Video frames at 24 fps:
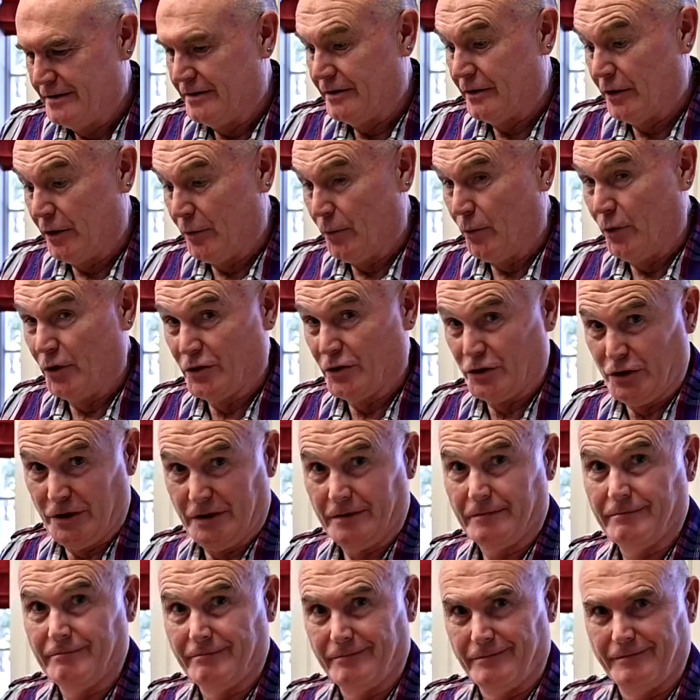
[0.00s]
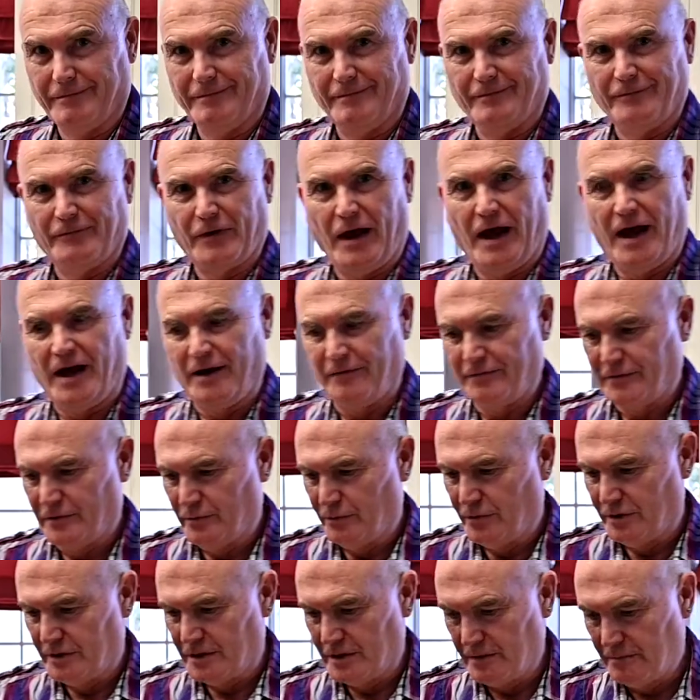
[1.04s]
Got to watch it
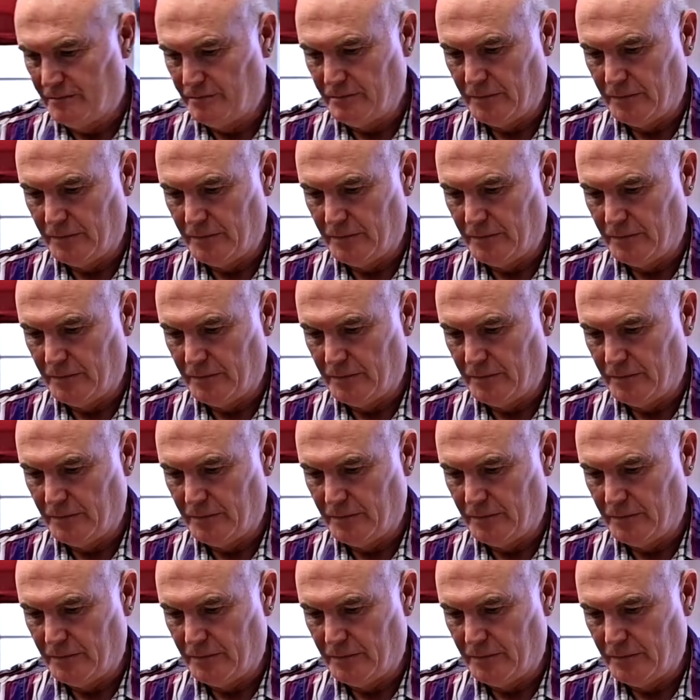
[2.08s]
afterwards,